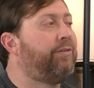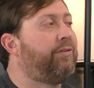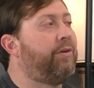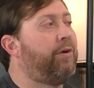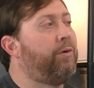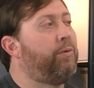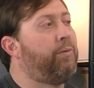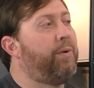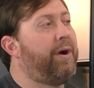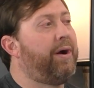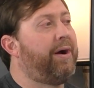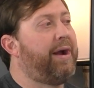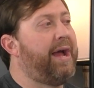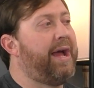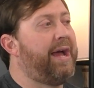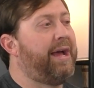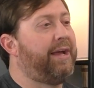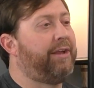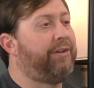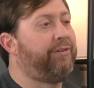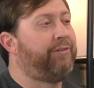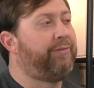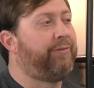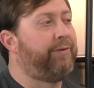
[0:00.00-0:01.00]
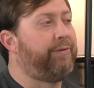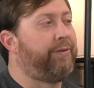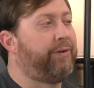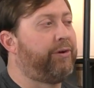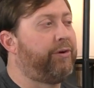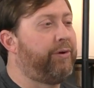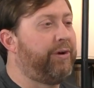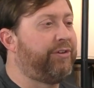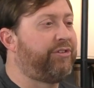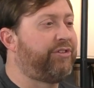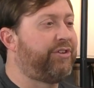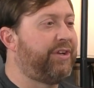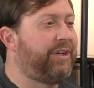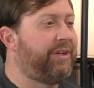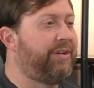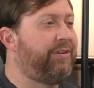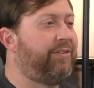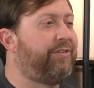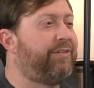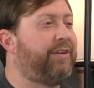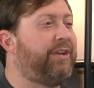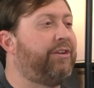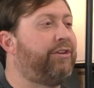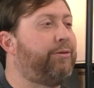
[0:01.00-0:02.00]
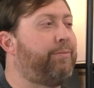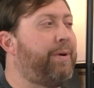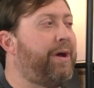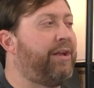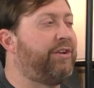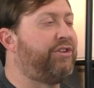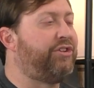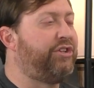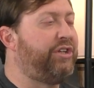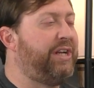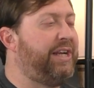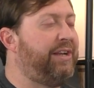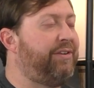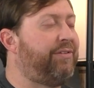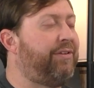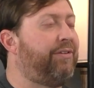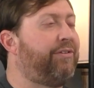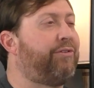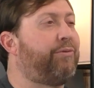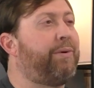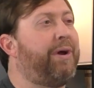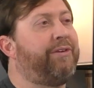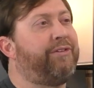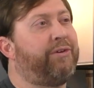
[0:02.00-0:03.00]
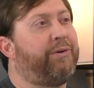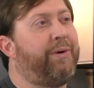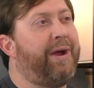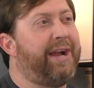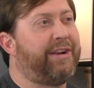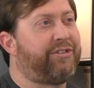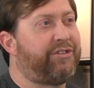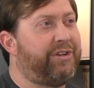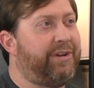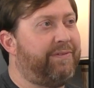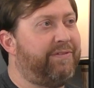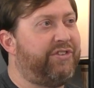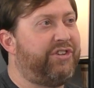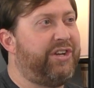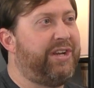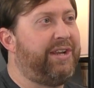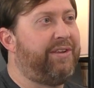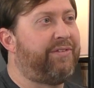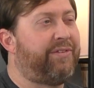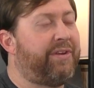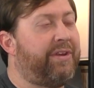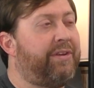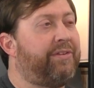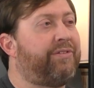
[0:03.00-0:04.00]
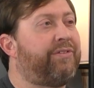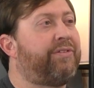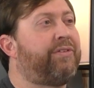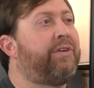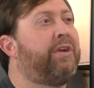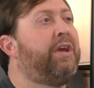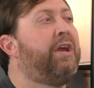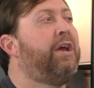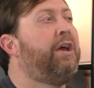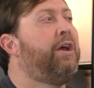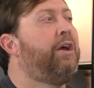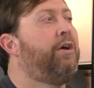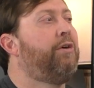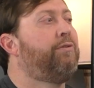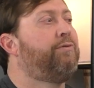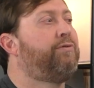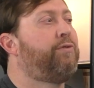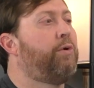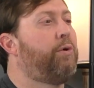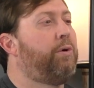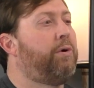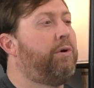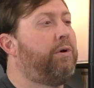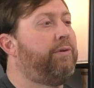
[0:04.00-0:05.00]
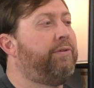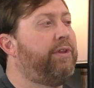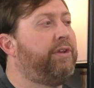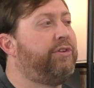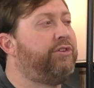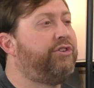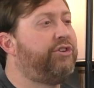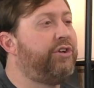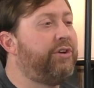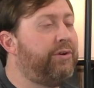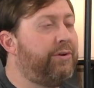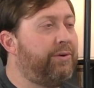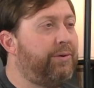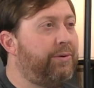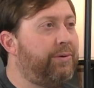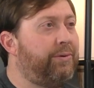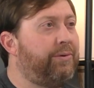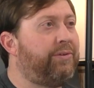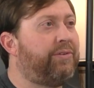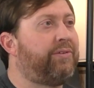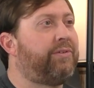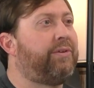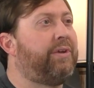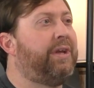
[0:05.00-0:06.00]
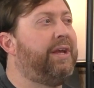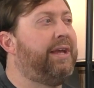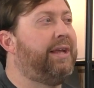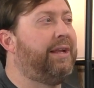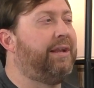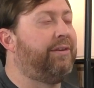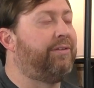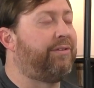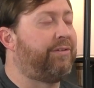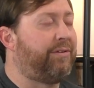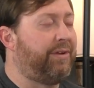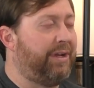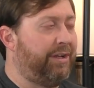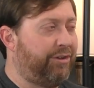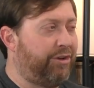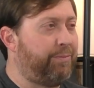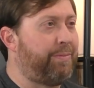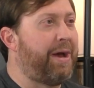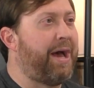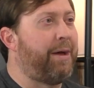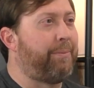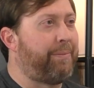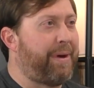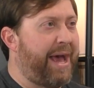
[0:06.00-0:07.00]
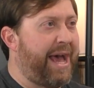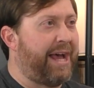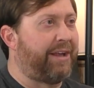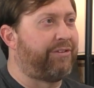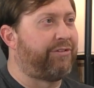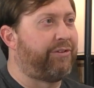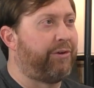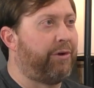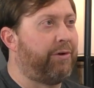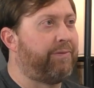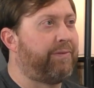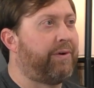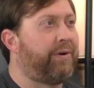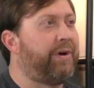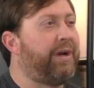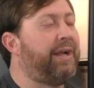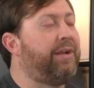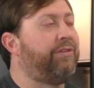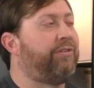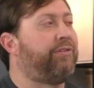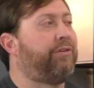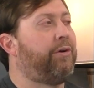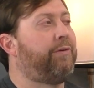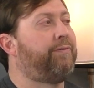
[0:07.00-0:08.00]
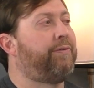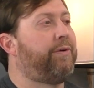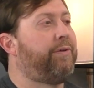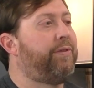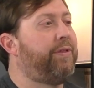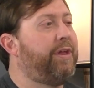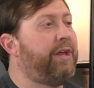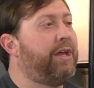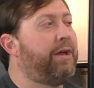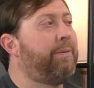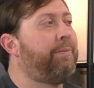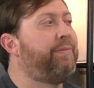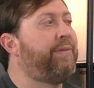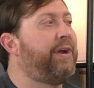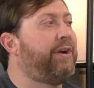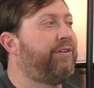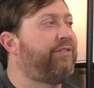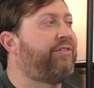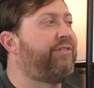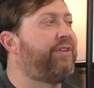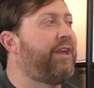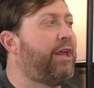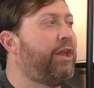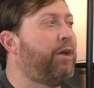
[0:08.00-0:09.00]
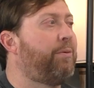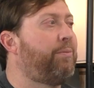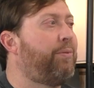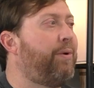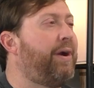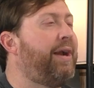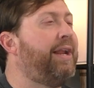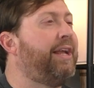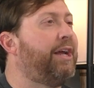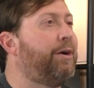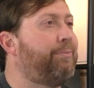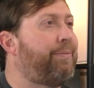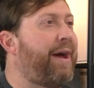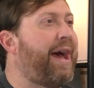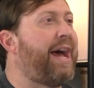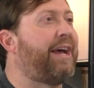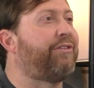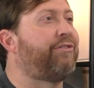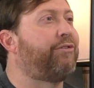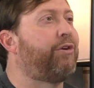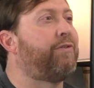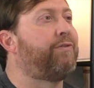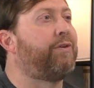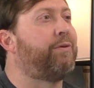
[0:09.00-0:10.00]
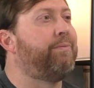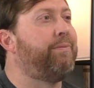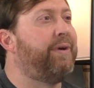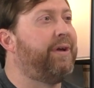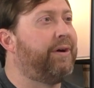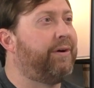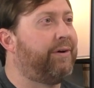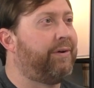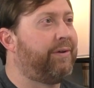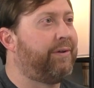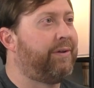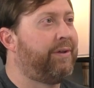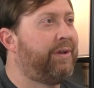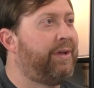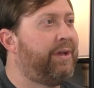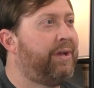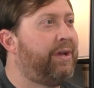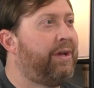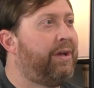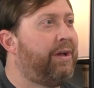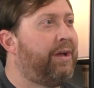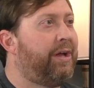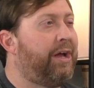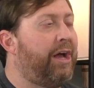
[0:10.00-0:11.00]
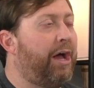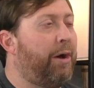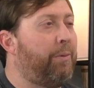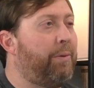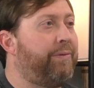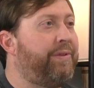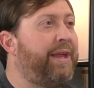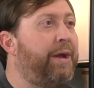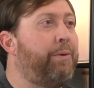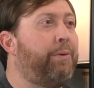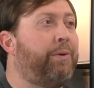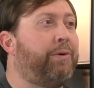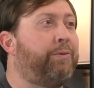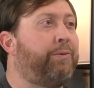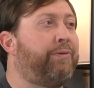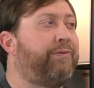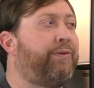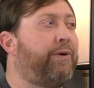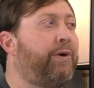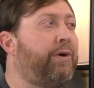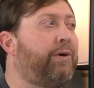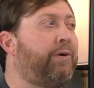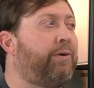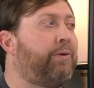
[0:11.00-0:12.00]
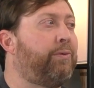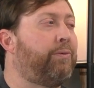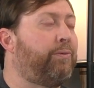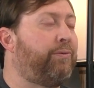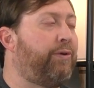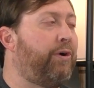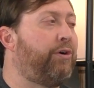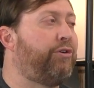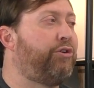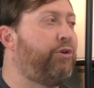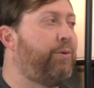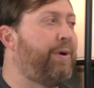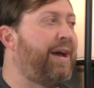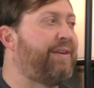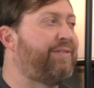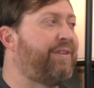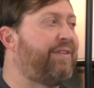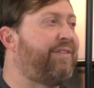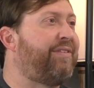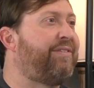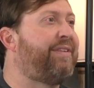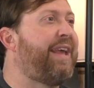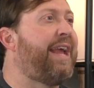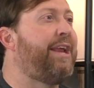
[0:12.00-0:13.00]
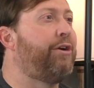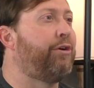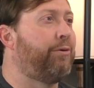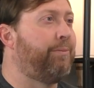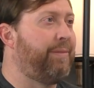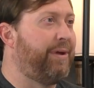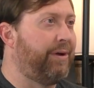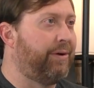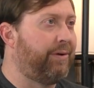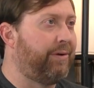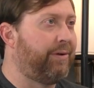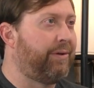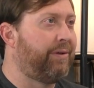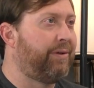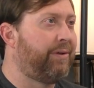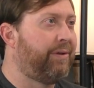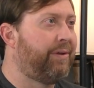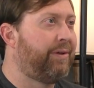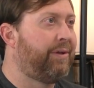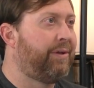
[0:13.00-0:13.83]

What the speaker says: So whereas for the Christians, it's about Jesus, the resurrection of Jesus. For the Jews, it's about Passover. And so for them, they're celebrating a Passover meal, what they would refer to as a Seder meal.